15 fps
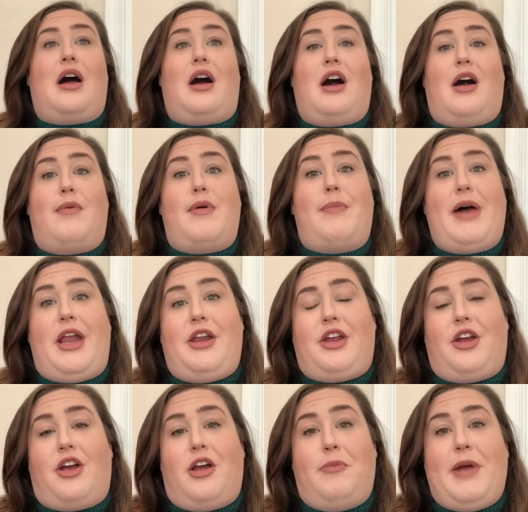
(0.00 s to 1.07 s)
a
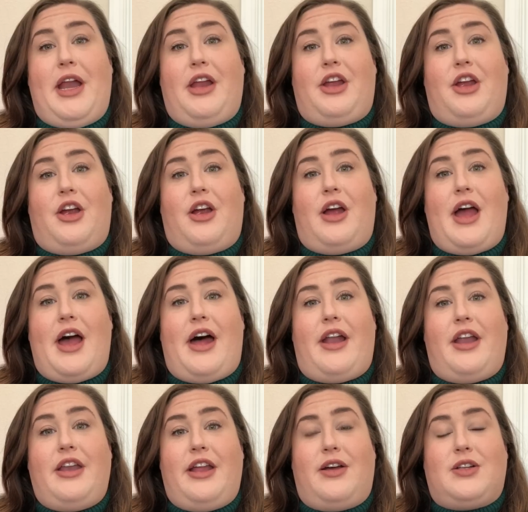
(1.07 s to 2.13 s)
pedicure and a manicure
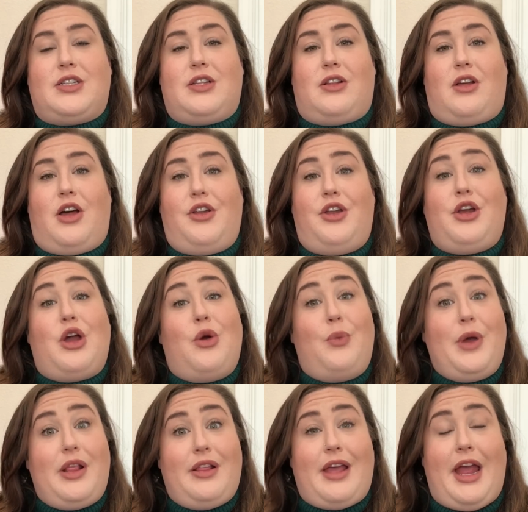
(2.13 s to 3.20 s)
at a nail salon to go
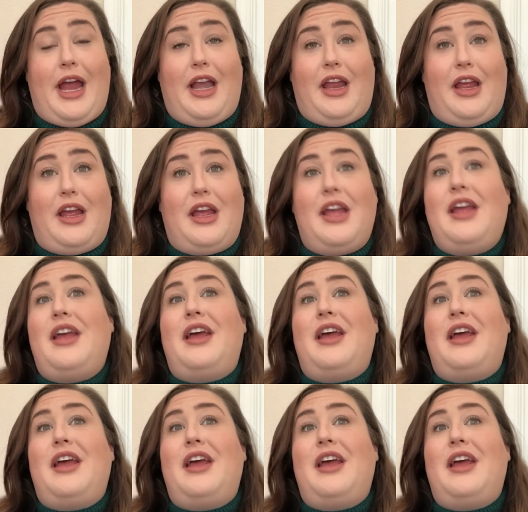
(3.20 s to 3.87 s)
with Katie,